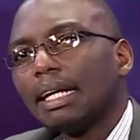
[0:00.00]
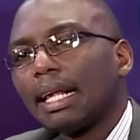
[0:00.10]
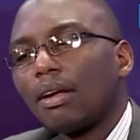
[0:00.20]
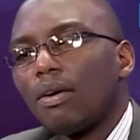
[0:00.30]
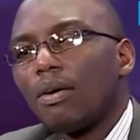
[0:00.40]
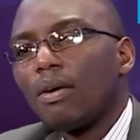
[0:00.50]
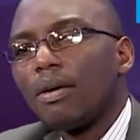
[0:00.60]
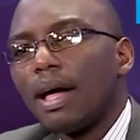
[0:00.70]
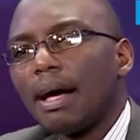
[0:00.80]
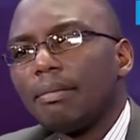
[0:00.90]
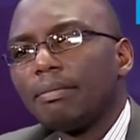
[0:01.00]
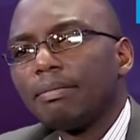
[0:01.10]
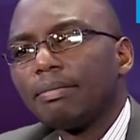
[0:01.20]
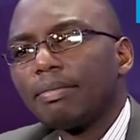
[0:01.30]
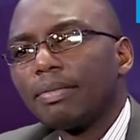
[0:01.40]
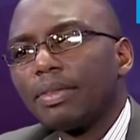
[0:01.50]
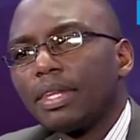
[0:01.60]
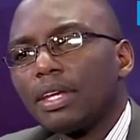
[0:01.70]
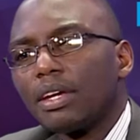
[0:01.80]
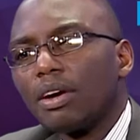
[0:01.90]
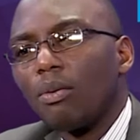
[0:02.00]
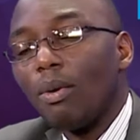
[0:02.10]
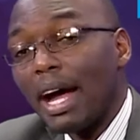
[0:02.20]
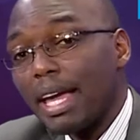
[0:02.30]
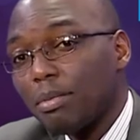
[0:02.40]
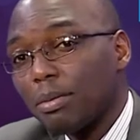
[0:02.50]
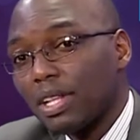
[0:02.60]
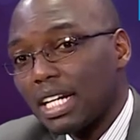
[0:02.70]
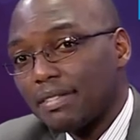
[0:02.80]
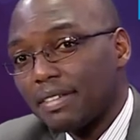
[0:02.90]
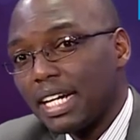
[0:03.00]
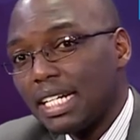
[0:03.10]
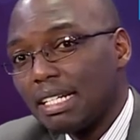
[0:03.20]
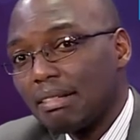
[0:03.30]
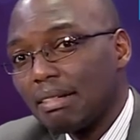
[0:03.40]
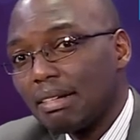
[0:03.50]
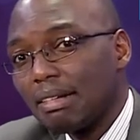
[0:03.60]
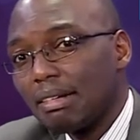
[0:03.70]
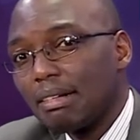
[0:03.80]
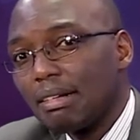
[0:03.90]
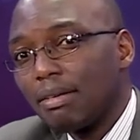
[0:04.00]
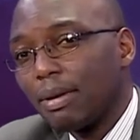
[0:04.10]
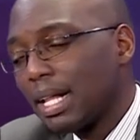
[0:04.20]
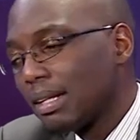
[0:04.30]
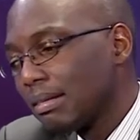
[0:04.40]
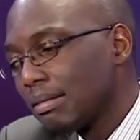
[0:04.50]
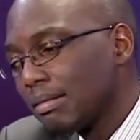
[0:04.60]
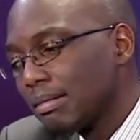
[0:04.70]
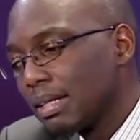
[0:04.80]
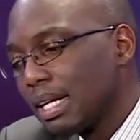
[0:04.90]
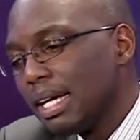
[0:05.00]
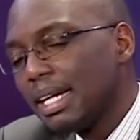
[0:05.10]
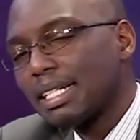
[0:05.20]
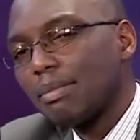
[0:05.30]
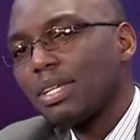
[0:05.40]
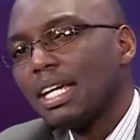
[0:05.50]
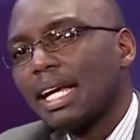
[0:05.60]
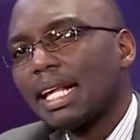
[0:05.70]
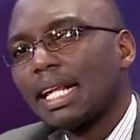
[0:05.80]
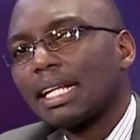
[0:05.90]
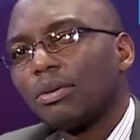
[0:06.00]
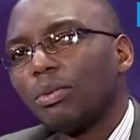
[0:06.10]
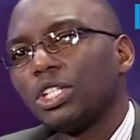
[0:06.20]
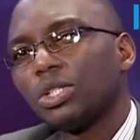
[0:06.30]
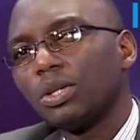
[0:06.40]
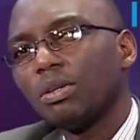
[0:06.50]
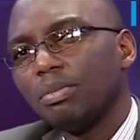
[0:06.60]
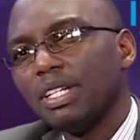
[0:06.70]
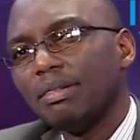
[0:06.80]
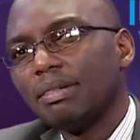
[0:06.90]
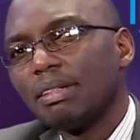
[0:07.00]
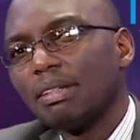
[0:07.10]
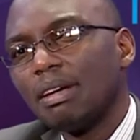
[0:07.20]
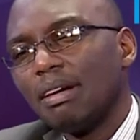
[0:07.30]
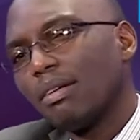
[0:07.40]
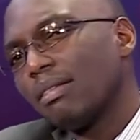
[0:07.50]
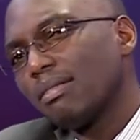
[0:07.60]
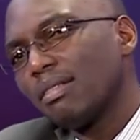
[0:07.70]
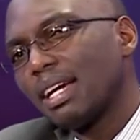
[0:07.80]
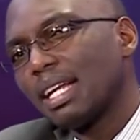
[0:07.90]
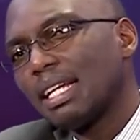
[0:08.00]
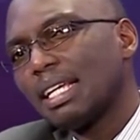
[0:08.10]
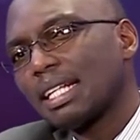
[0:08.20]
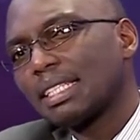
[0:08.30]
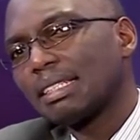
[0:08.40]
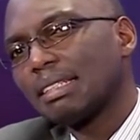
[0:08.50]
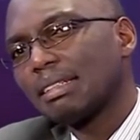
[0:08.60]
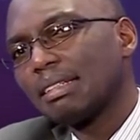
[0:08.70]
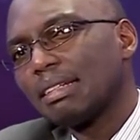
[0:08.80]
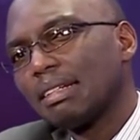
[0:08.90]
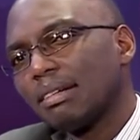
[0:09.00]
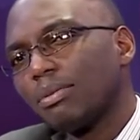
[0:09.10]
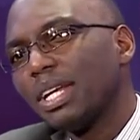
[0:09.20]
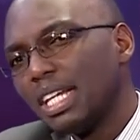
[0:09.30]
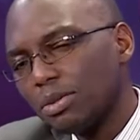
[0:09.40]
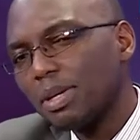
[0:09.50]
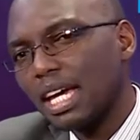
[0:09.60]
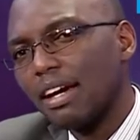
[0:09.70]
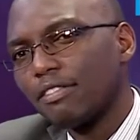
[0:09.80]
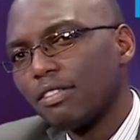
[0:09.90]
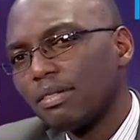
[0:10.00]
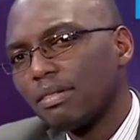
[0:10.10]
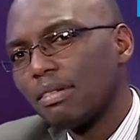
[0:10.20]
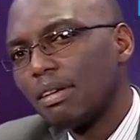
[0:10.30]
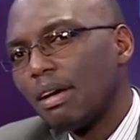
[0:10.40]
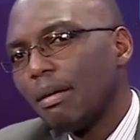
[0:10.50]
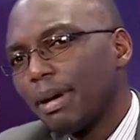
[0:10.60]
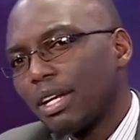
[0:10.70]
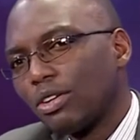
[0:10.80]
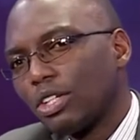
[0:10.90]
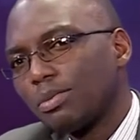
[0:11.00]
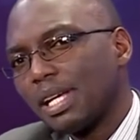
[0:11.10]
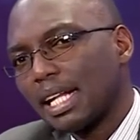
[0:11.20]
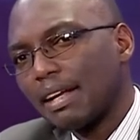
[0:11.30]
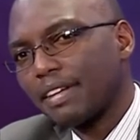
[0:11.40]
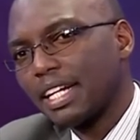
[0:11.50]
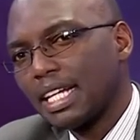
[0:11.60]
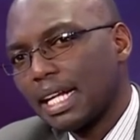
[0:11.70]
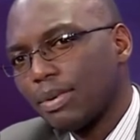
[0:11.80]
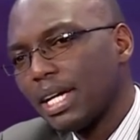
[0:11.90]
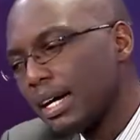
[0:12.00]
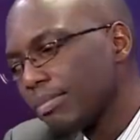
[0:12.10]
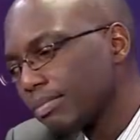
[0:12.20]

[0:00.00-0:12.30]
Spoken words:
So why are people that afraid? Well, it appears we shouldn't be, or at least we need to be careful, but not be as afraid as we are.